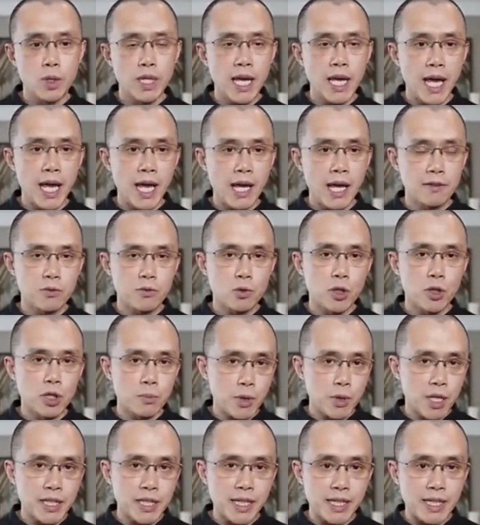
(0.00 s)
We have
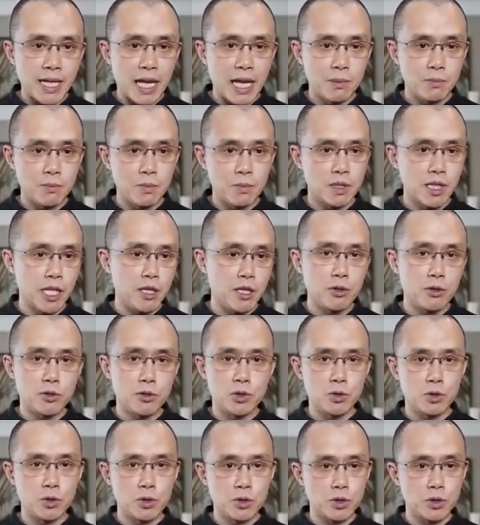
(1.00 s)
CoinMarketCap. They
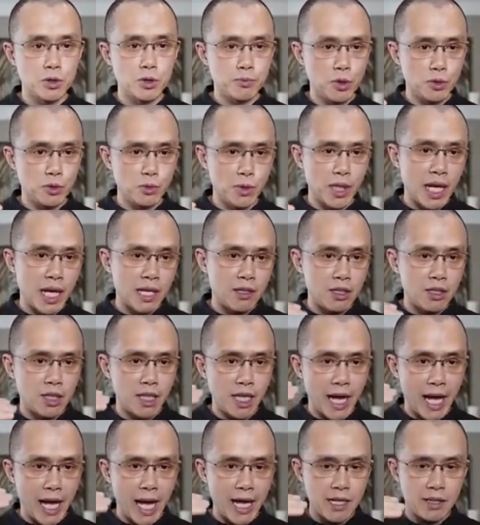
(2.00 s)
used to rely
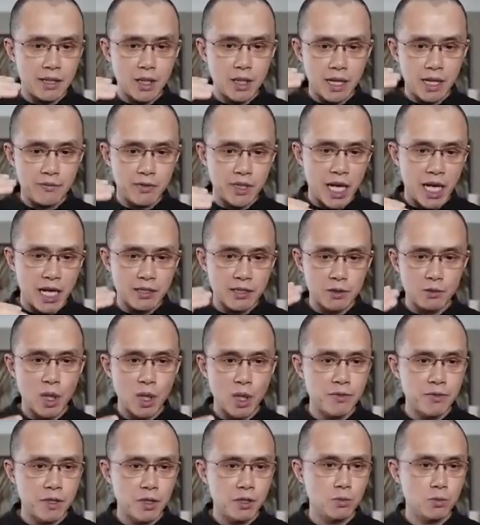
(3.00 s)
on advertising
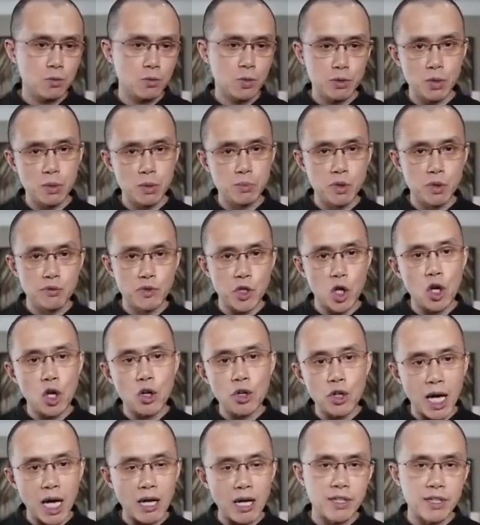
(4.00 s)
revenue. We removed
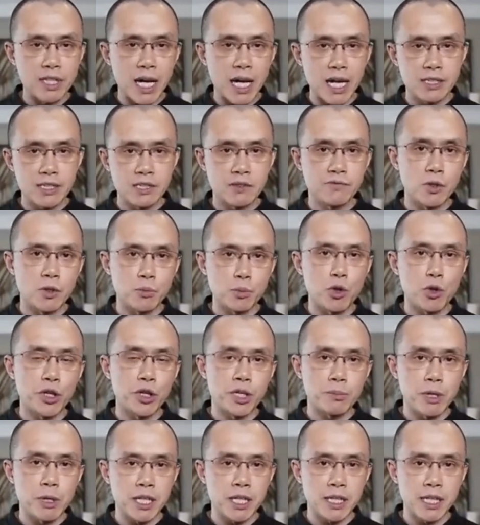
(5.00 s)
all advertising from
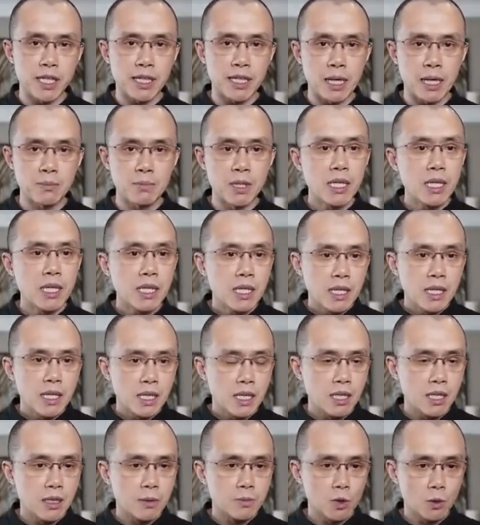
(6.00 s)
CoinMarketCap.
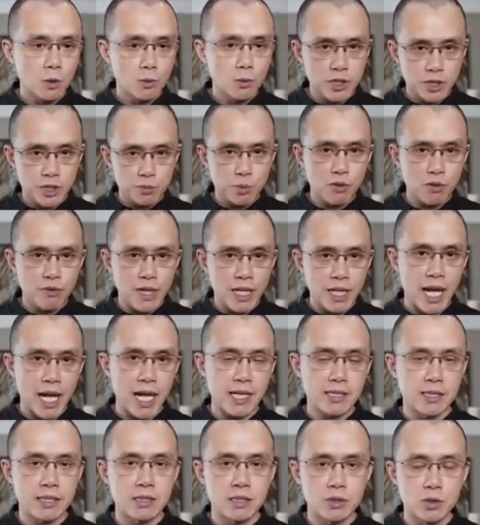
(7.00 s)
So we just provide
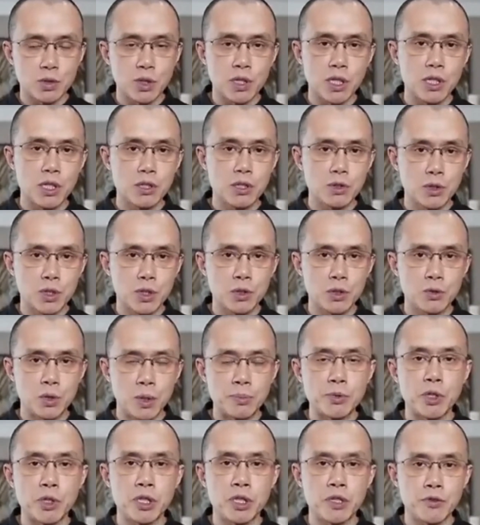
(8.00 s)
access to
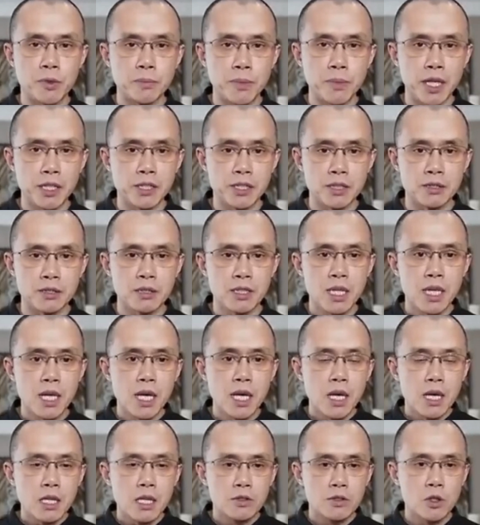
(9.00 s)
crypto information.
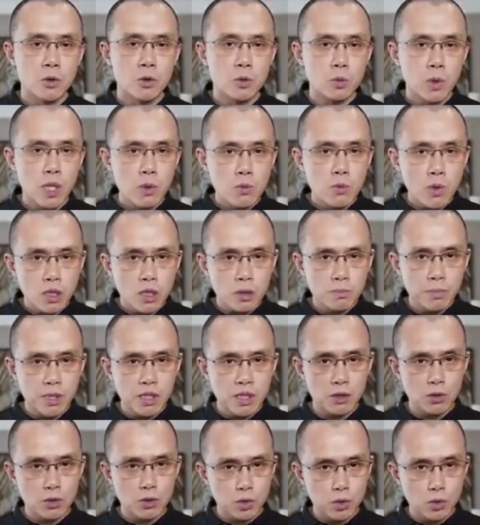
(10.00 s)
So we want to
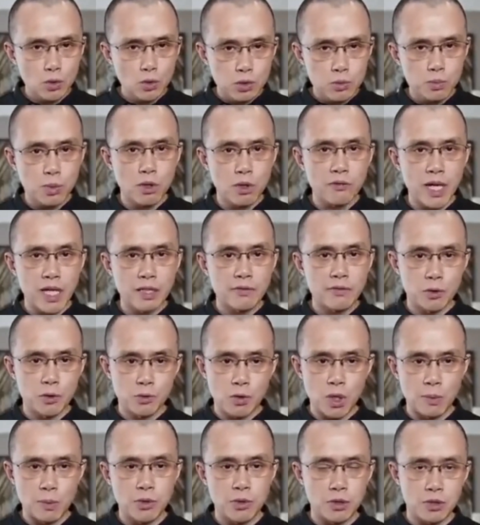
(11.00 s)
be the tools provider
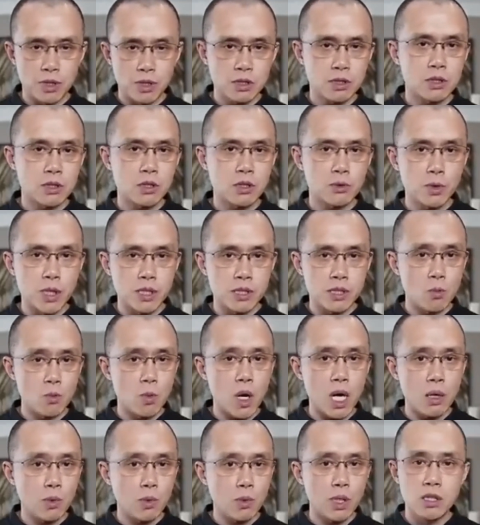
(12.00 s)
for crypto. This is the
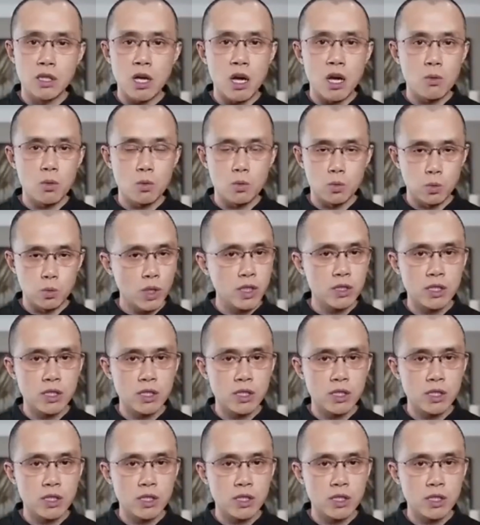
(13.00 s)
reason why we're not